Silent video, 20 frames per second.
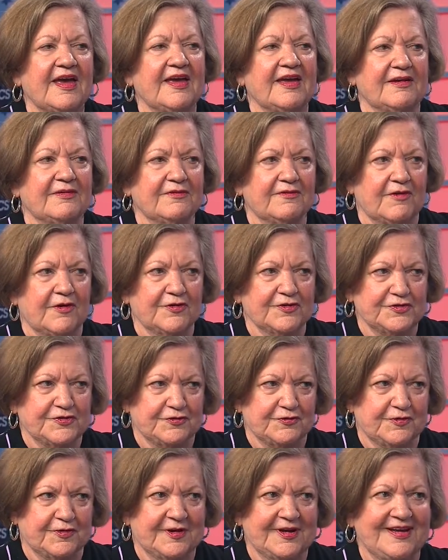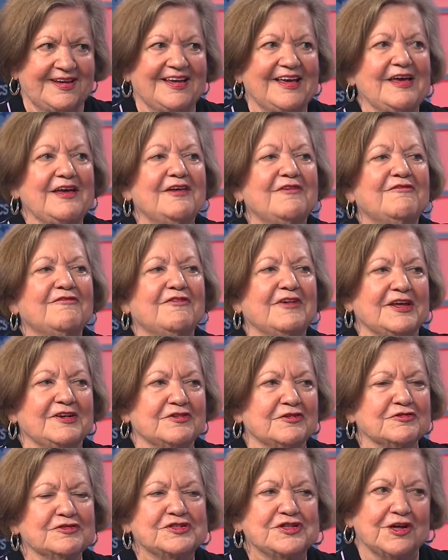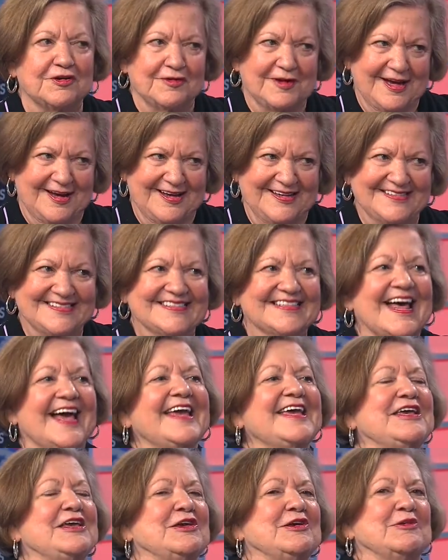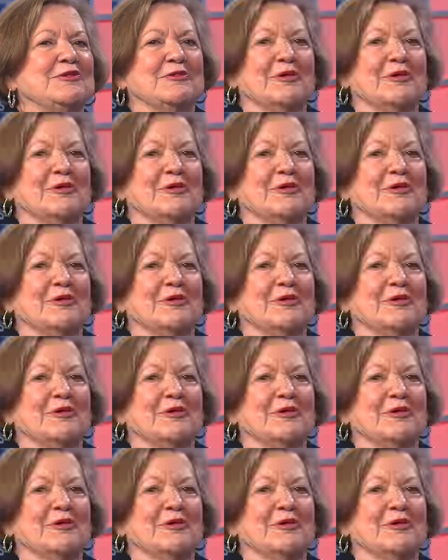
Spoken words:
anniversary vendor showcase. Thank you.